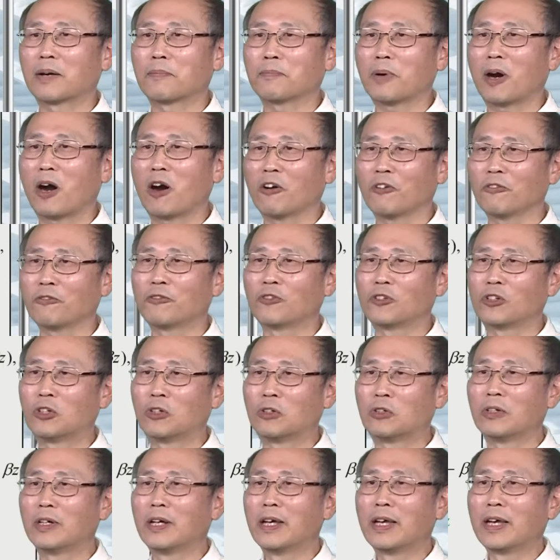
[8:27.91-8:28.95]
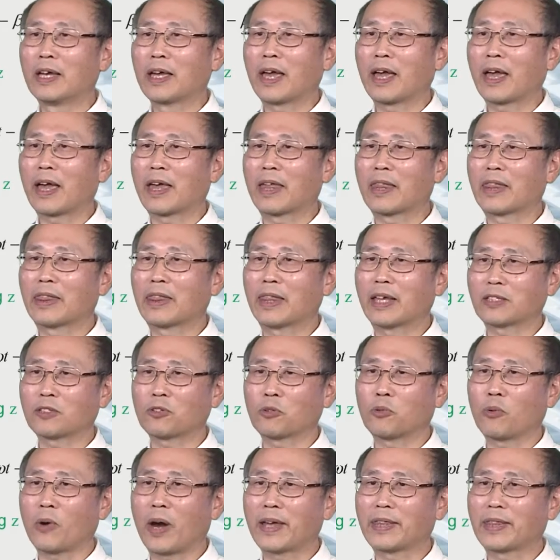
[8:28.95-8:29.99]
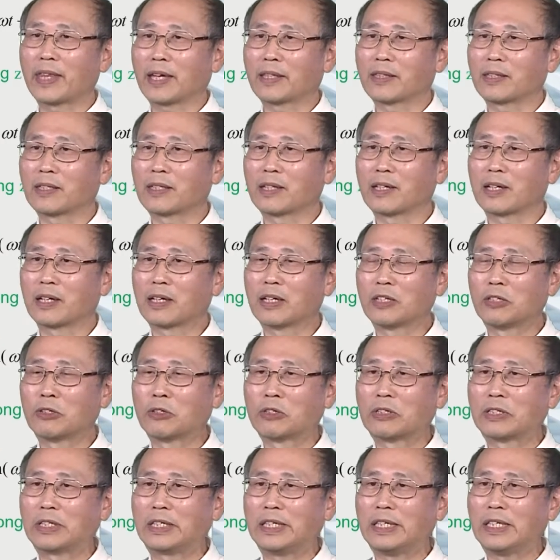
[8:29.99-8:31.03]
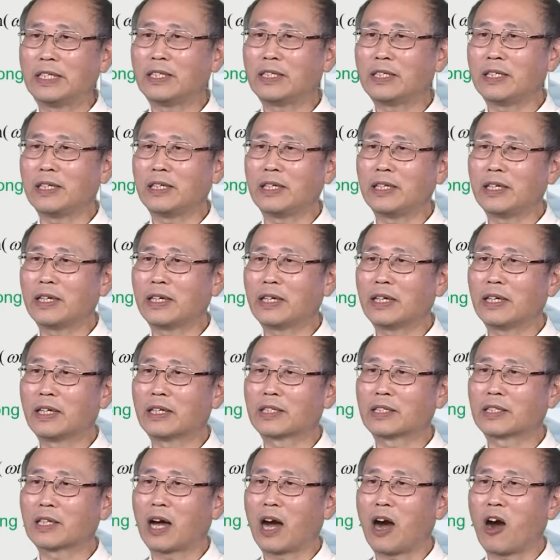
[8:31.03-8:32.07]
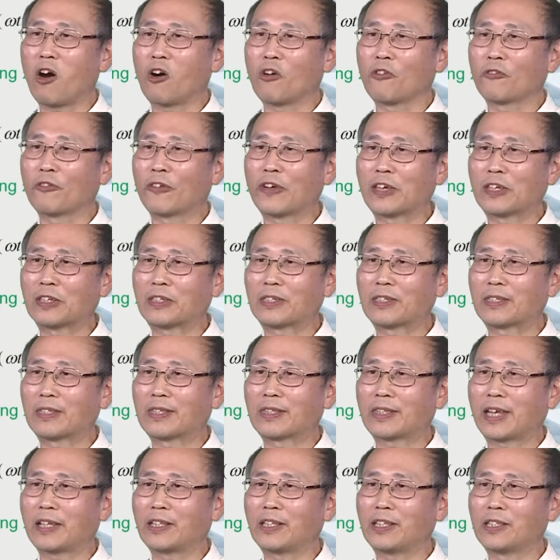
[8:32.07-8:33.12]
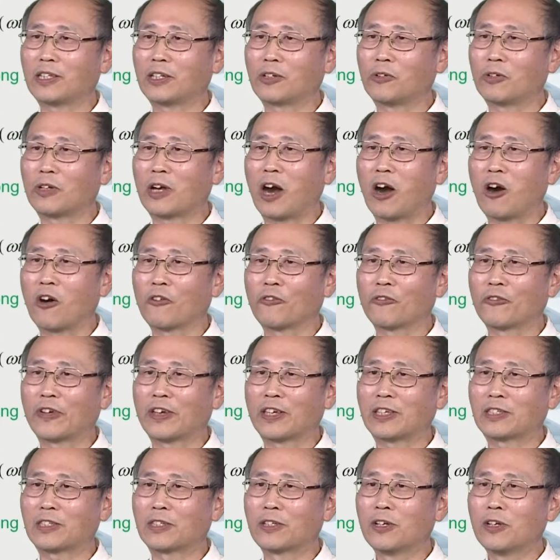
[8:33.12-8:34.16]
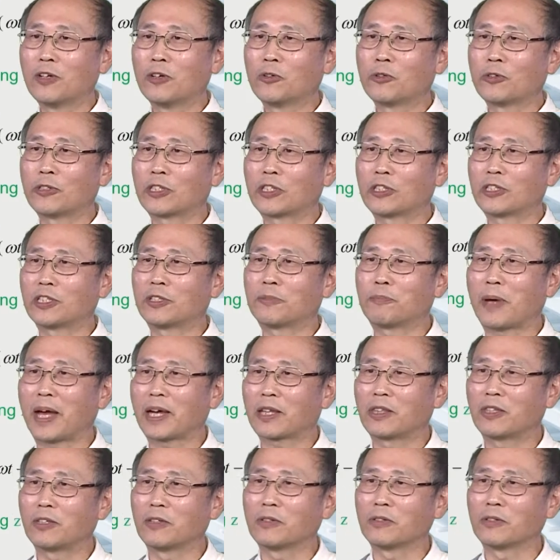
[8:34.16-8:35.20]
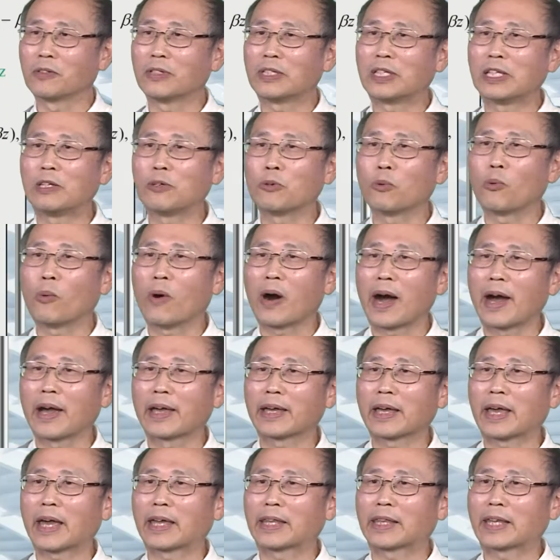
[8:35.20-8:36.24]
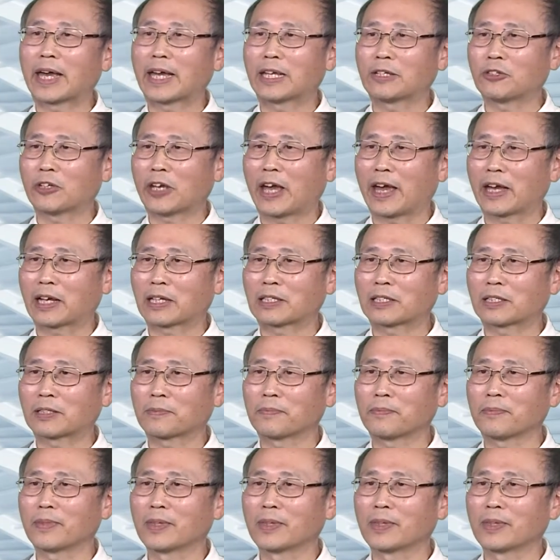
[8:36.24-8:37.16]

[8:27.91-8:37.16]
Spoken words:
power flow. And that's why that your EZ is out of phase, 90 degree out of phase with respect to EY and HX.